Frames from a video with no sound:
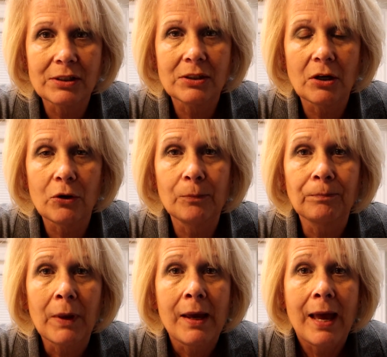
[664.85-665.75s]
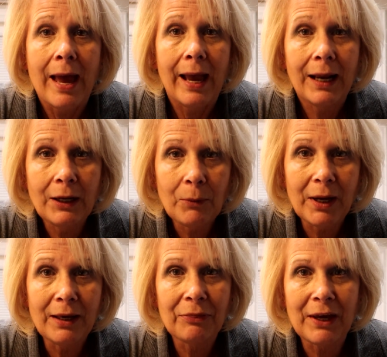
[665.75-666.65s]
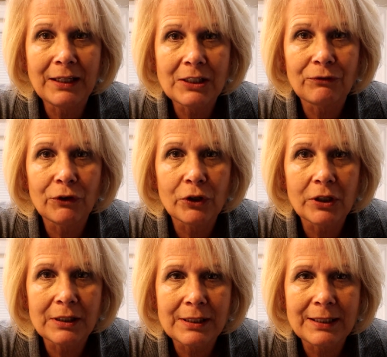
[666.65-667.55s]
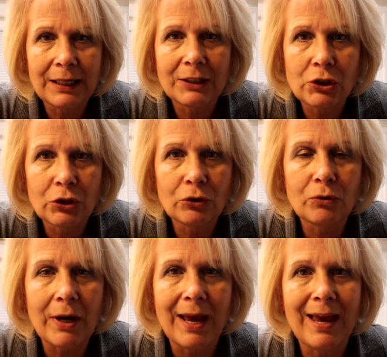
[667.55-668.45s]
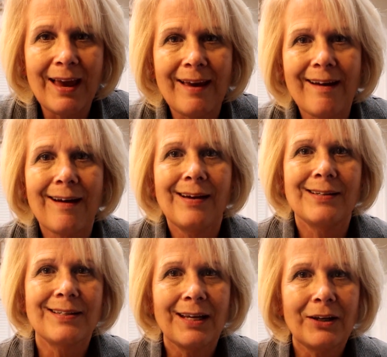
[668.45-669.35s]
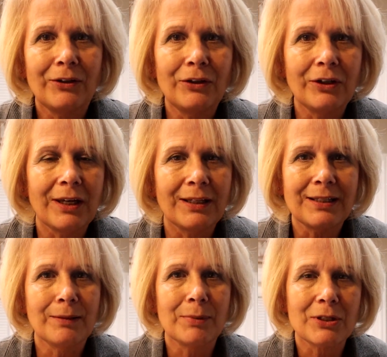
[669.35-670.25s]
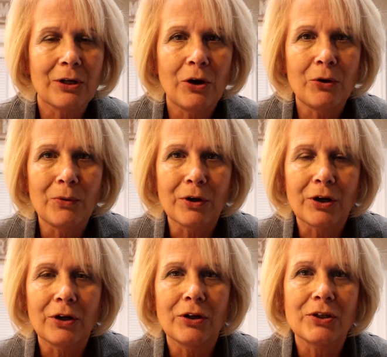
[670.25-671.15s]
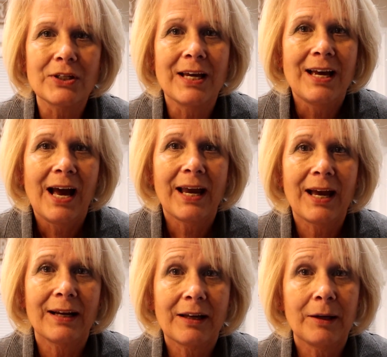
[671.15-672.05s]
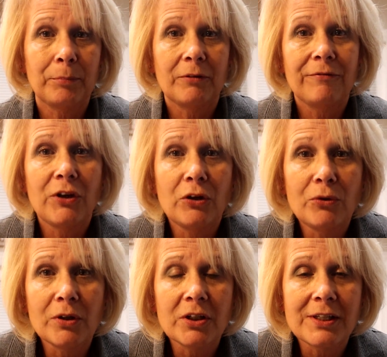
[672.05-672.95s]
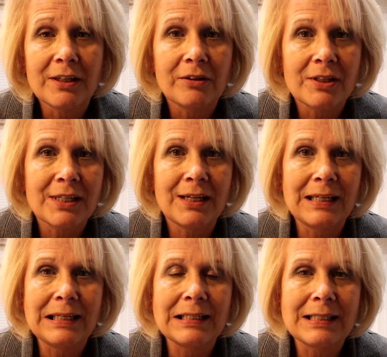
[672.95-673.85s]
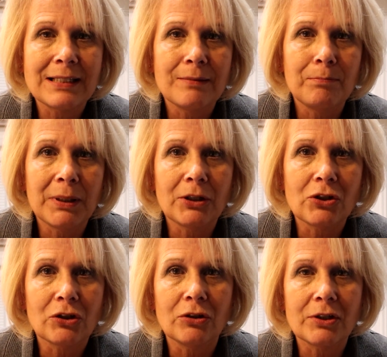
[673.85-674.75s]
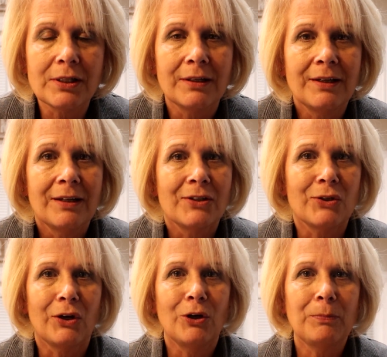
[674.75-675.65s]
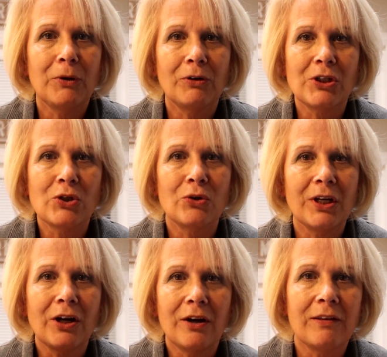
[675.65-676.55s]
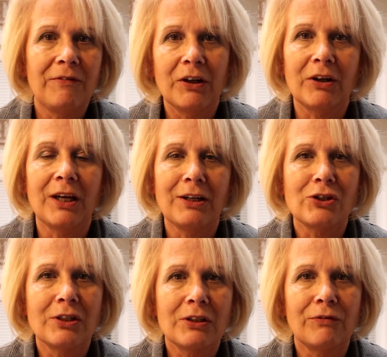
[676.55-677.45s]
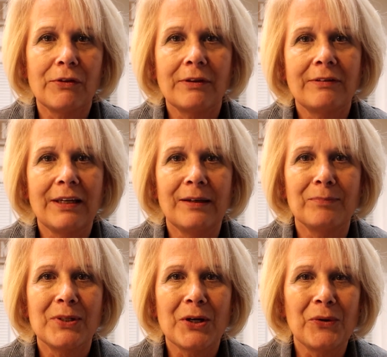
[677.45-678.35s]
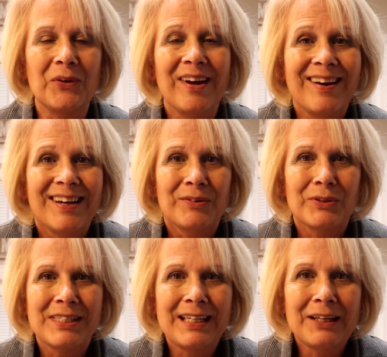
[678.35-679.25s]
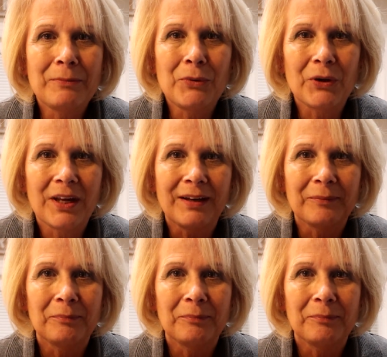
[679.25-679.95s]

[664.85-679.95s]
So Anyway, thanks for staying tuned and take a look at Debbie's coworkers. I got a couple viewers that are sending in some pictures. So I hope you're enjoying all the variations for the theme. So we'll see you in the morning.